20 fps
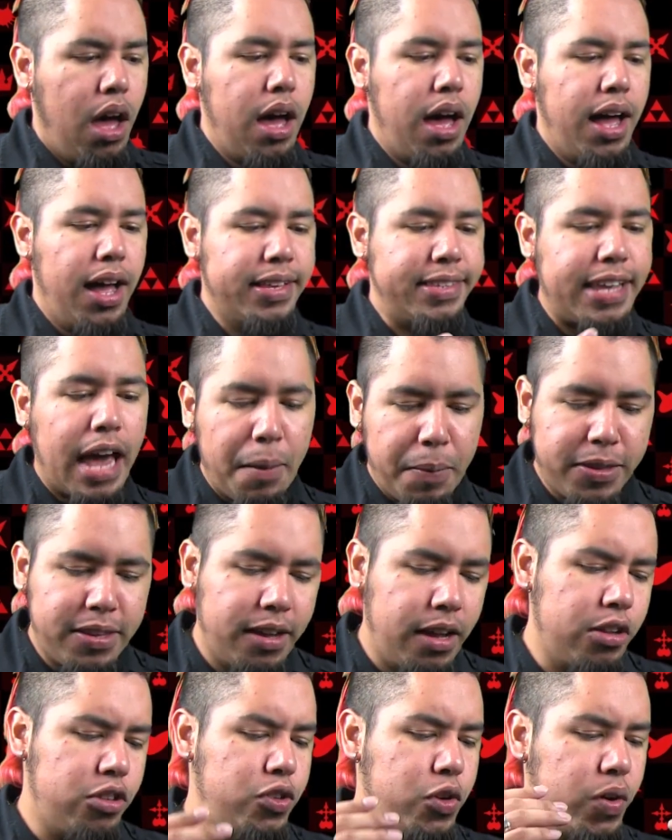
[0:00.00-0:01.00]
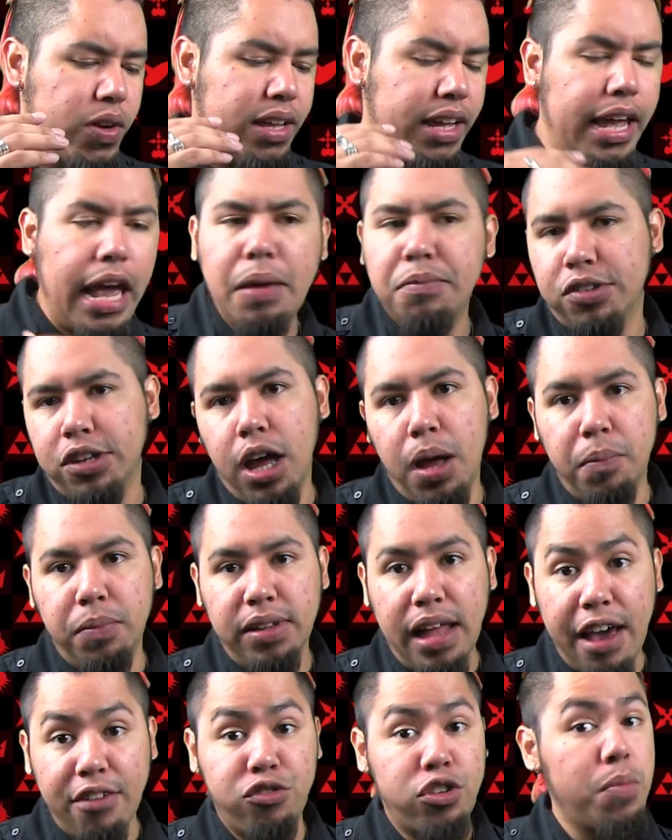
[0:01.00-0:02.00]
Uh, Tabata, during the Gamescom
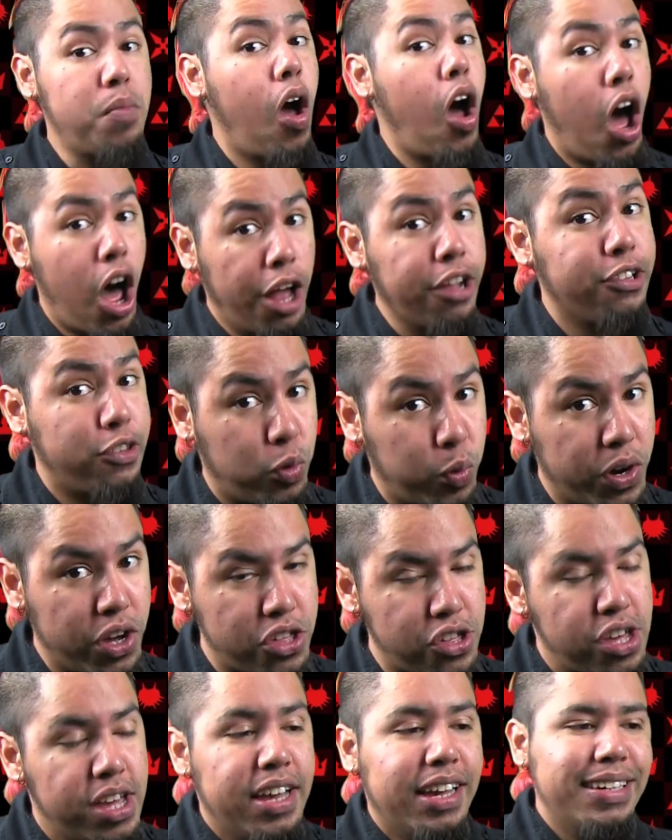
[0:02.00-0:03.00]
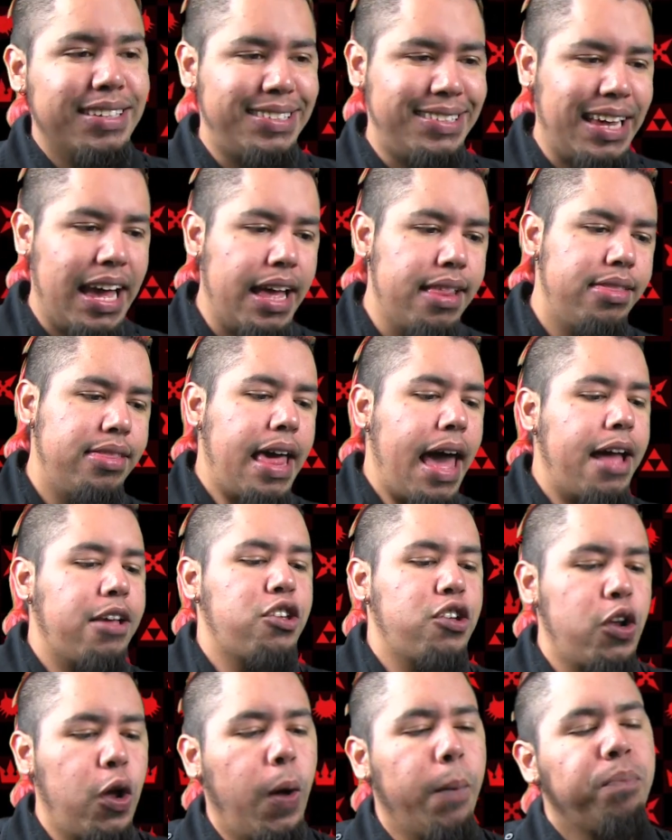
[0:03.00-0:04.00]
livestream on Twitch, said
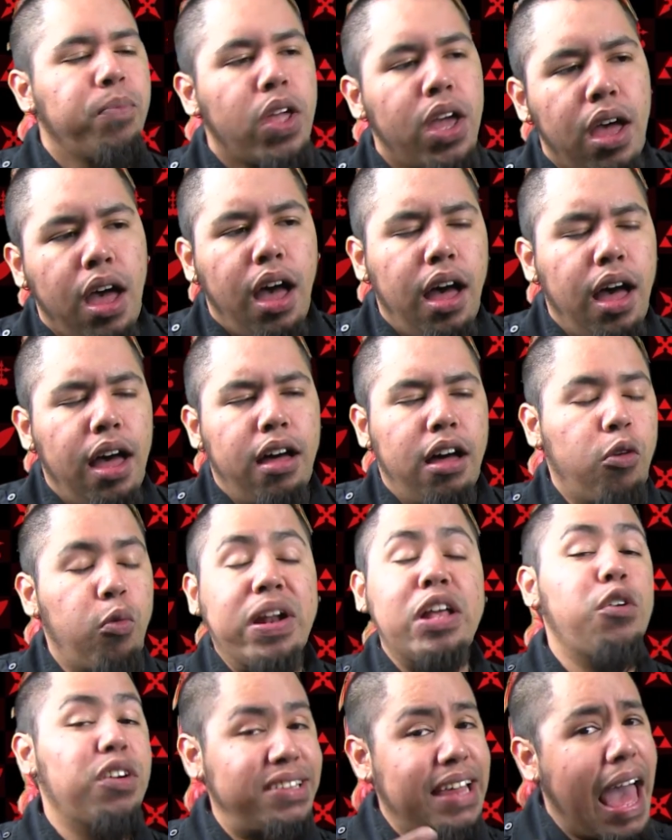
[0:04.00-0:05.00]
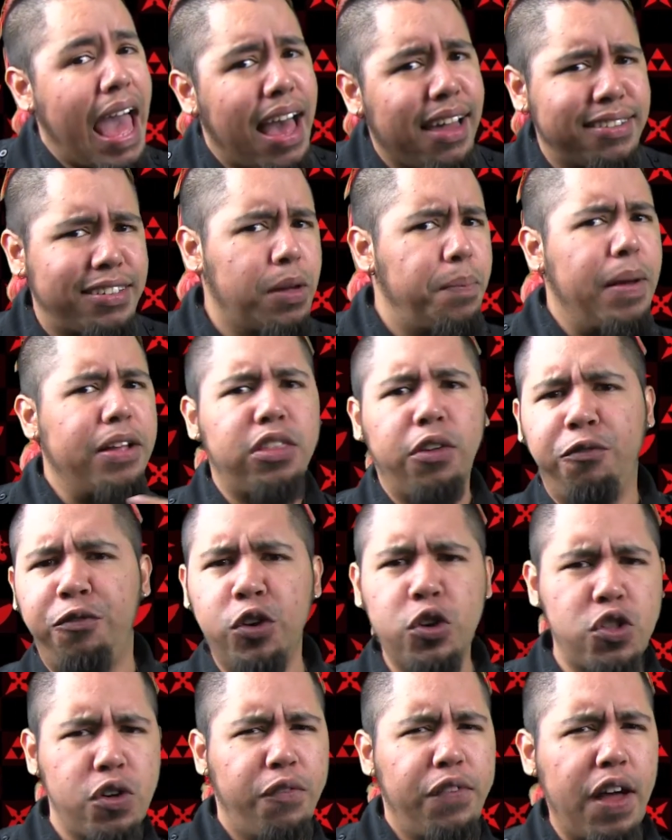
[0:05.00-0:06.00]
that, you know, uh, when he was asked about the
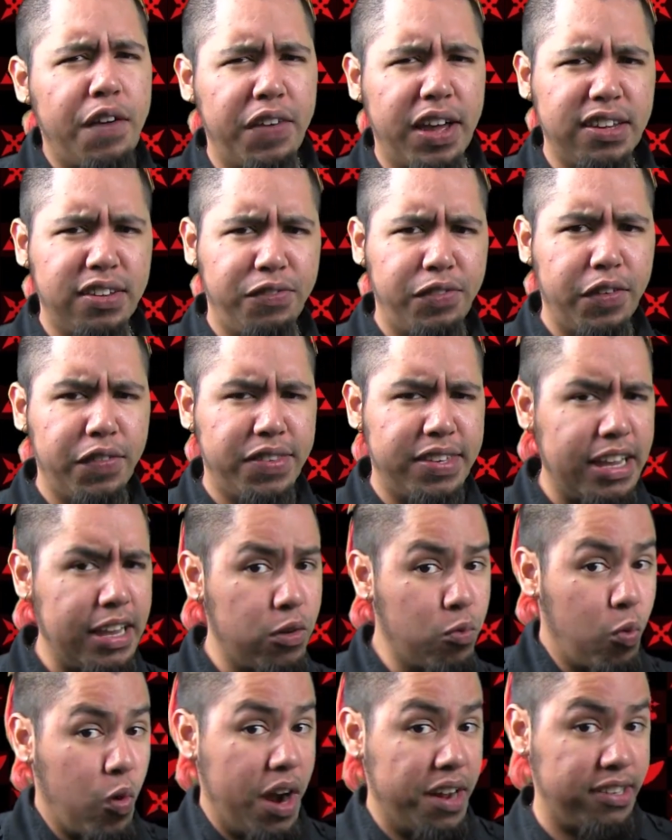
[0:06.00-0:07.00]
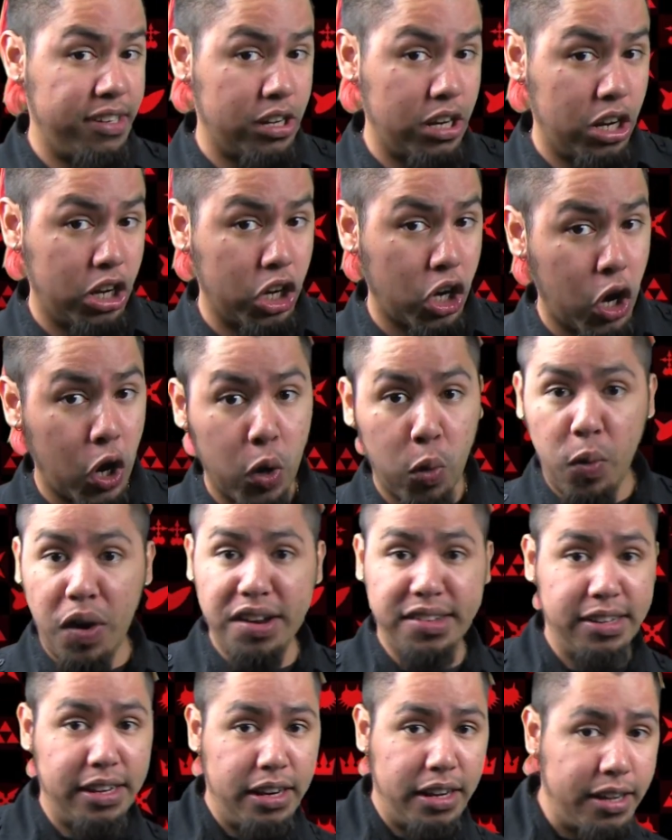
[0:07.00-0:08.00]
future Final Fantasy 15, where is it gonna go,
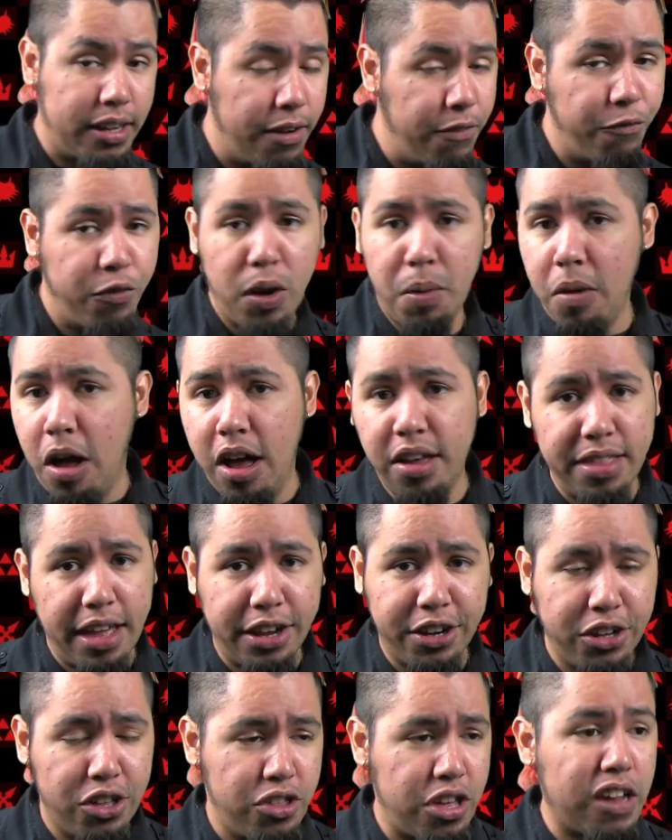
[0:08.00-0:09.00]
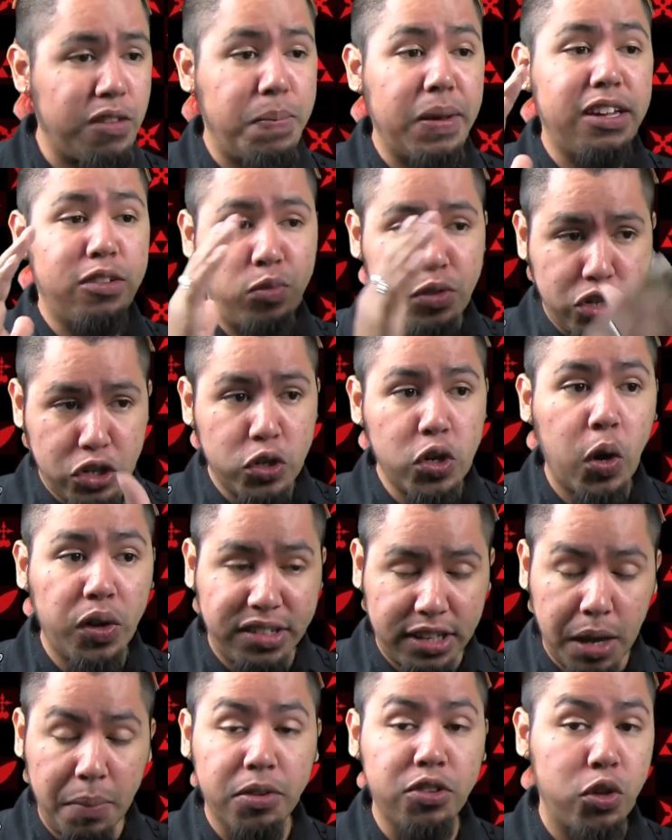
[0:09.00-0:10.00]
where is it gonna come from, all that good jazz, because we do know
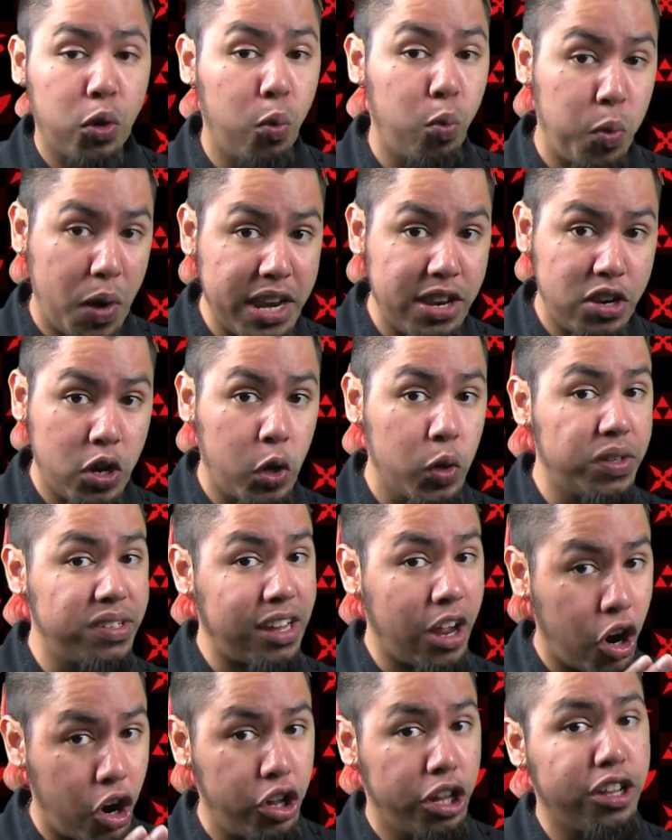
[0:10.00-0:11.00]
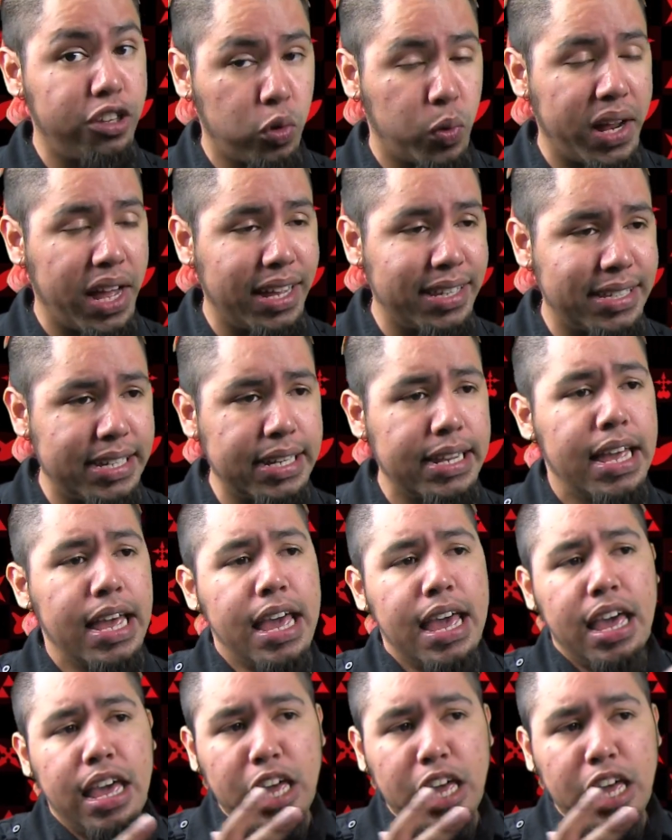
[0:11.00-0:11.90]
it's coming to Windows early 2018.